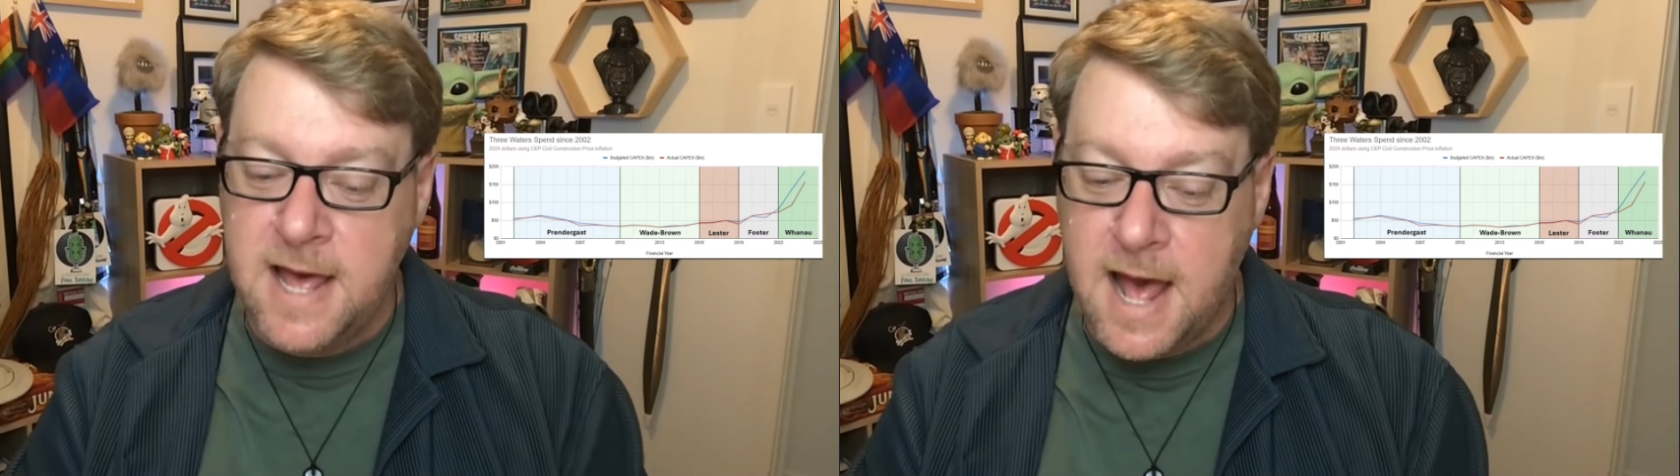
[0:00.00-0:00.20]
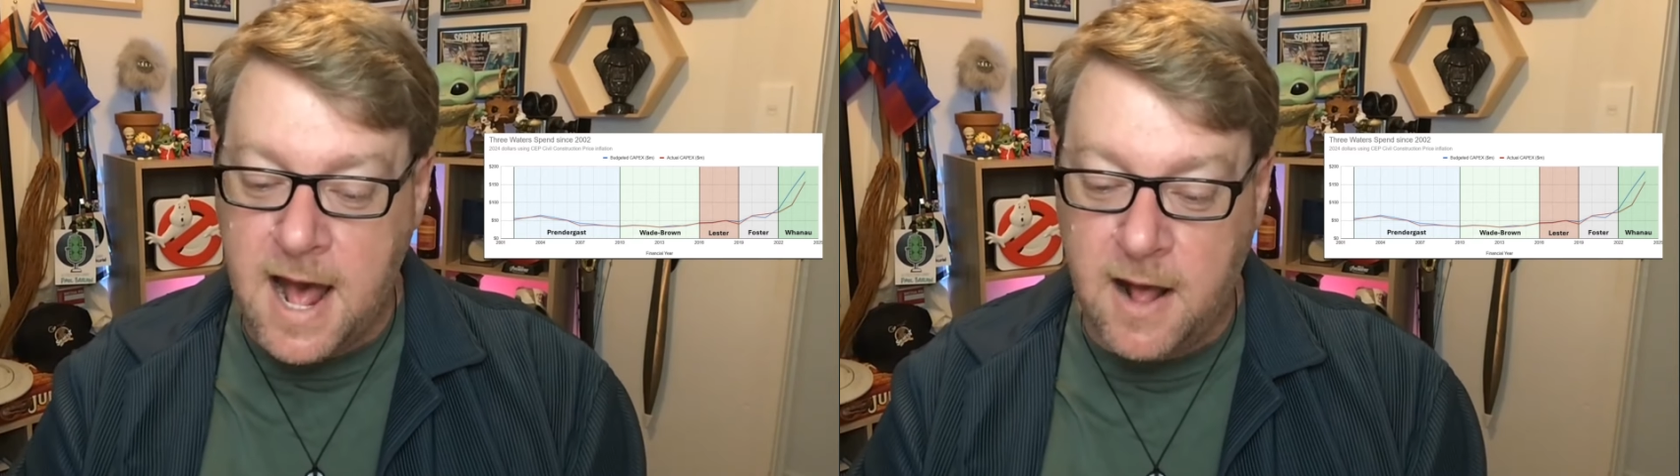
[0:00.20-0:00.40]

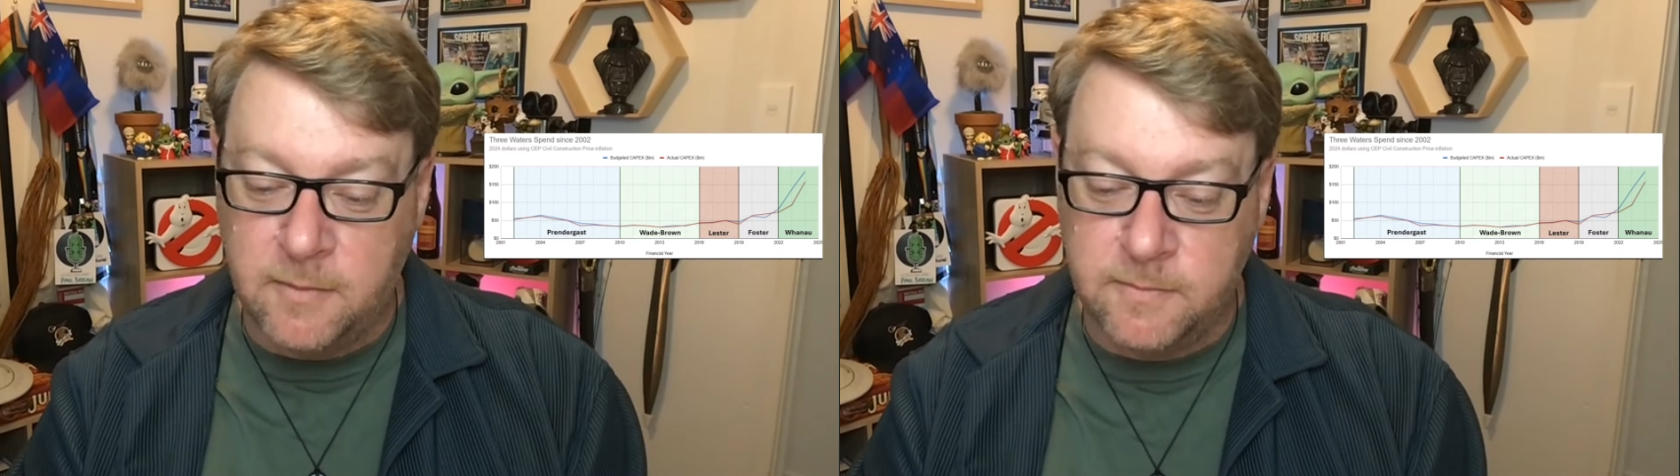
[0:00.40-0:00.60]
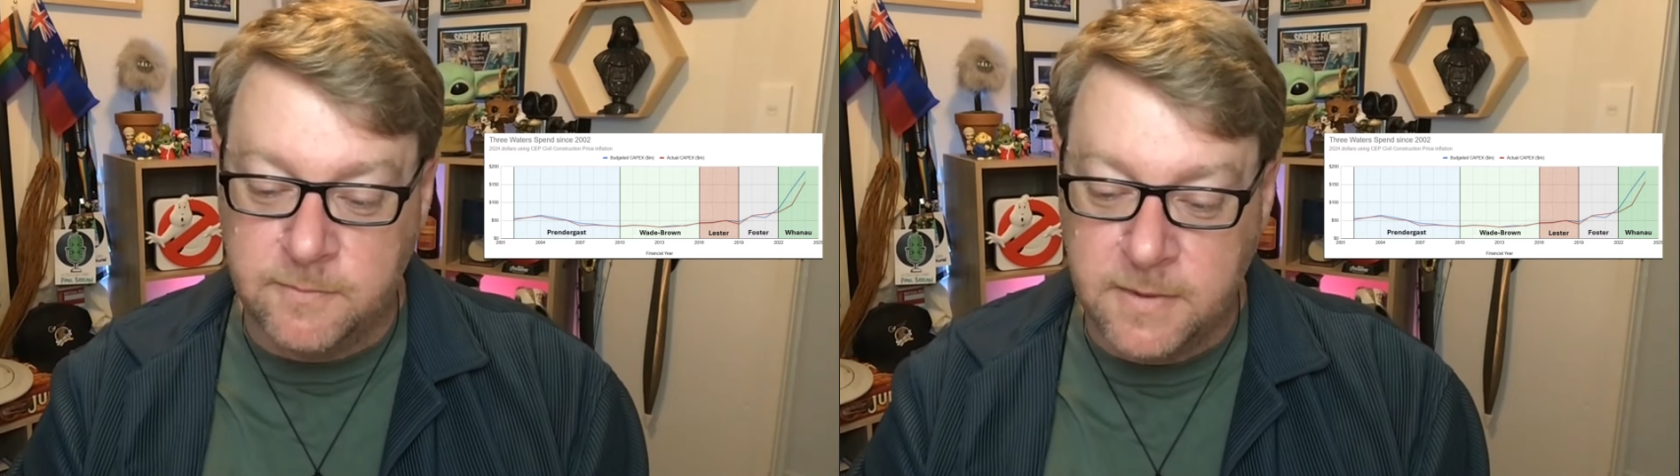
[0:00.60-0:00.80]

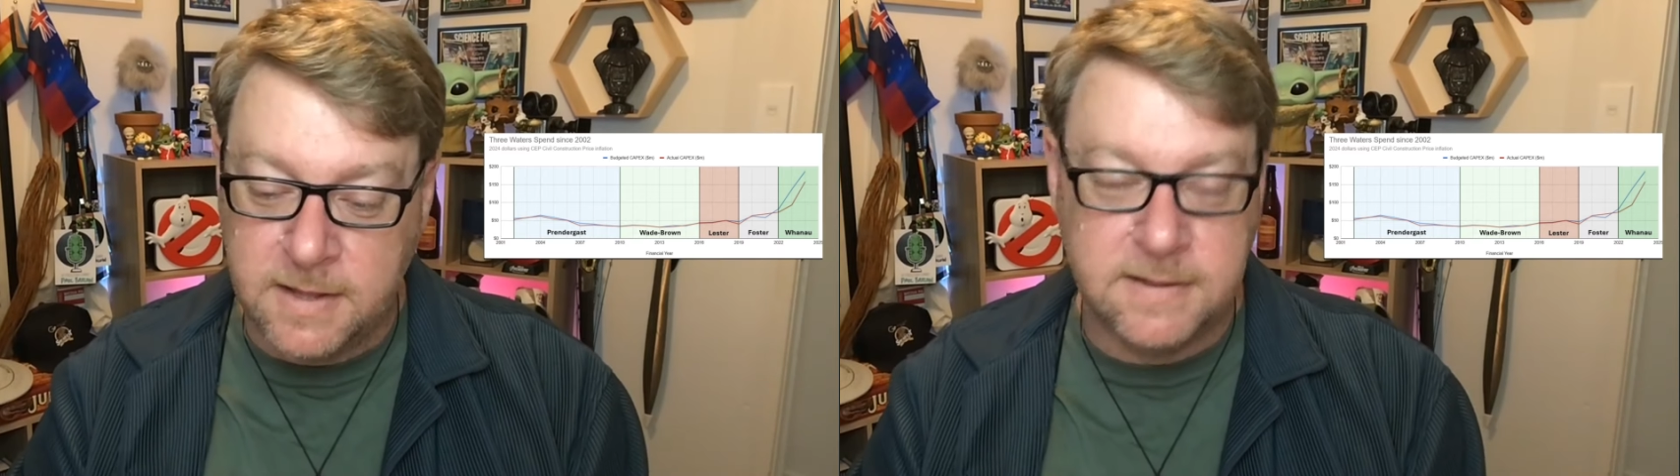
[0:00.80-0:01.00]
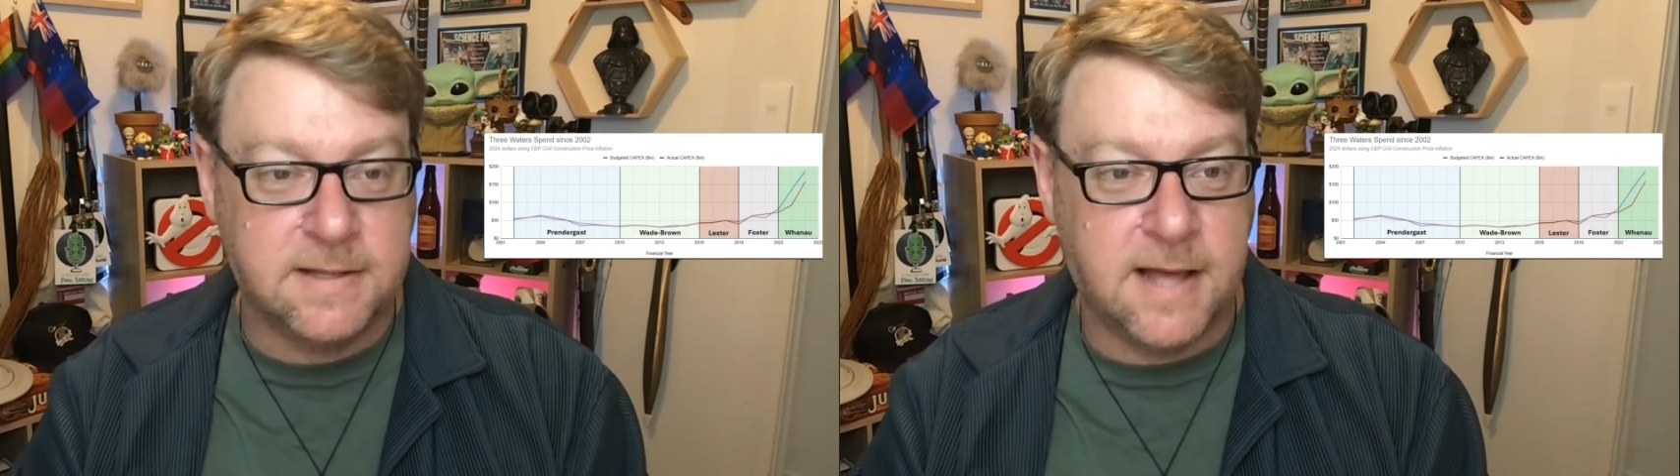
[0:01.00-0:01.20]

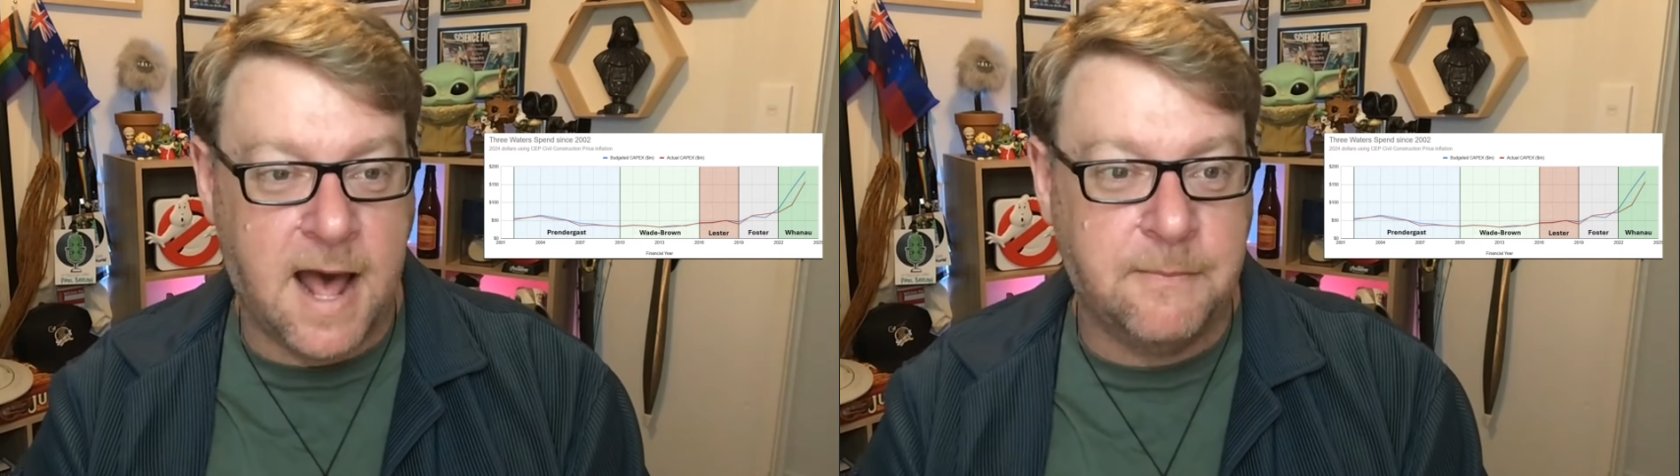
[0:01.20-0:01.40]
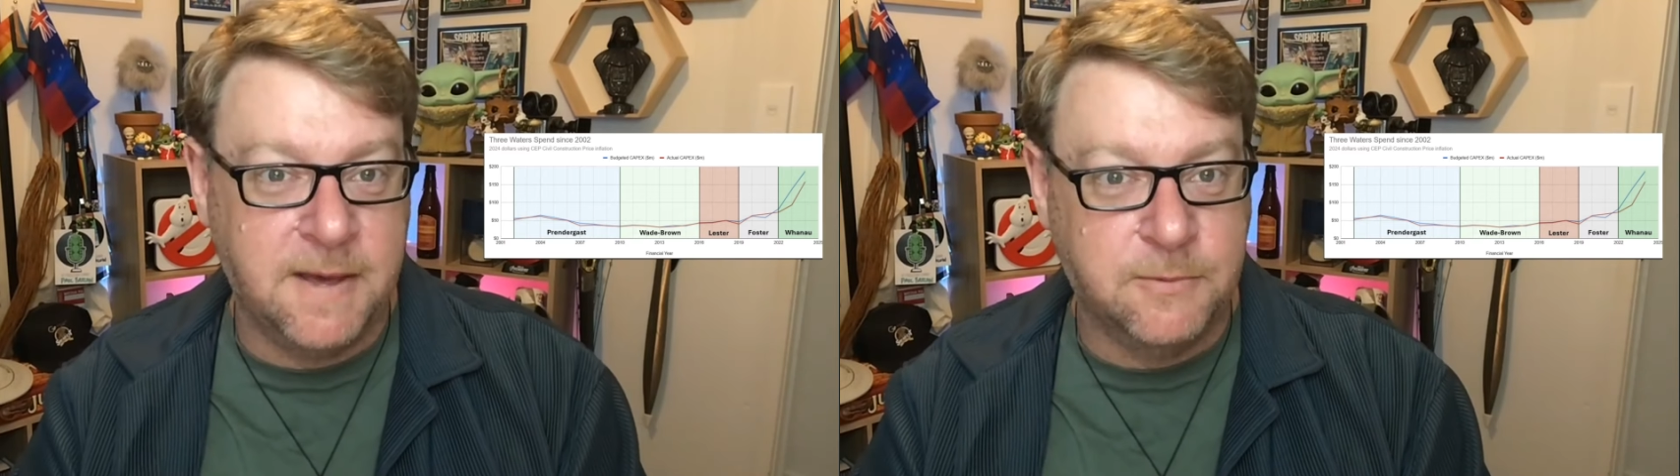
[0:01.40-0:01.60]

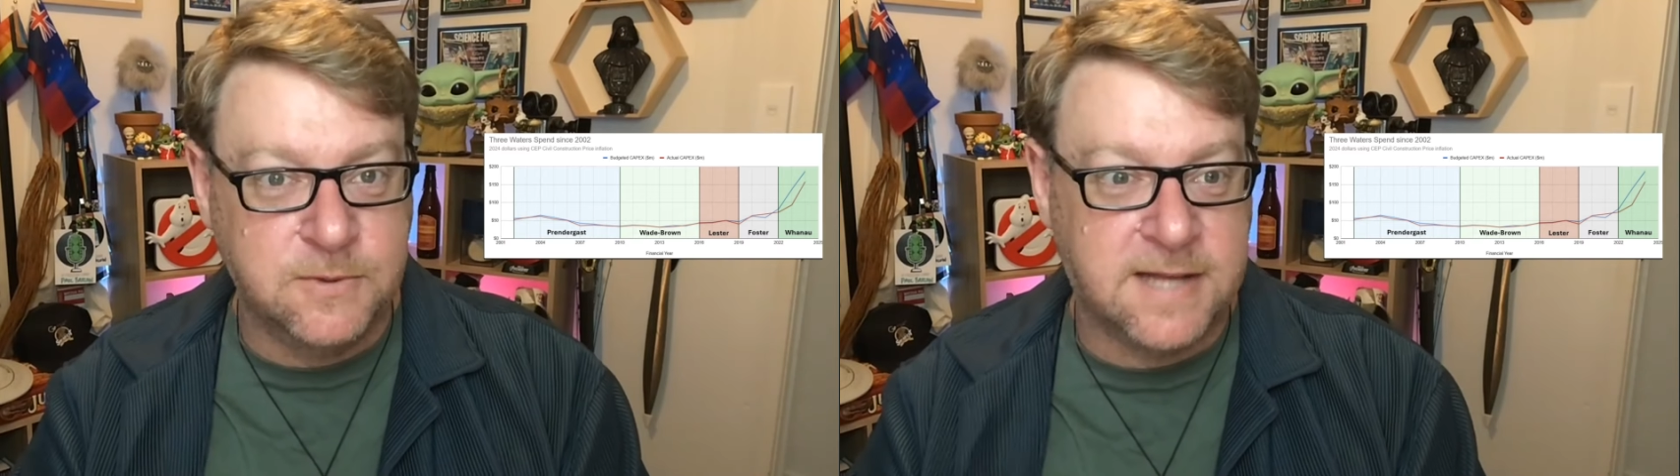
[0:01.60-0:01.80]
Are people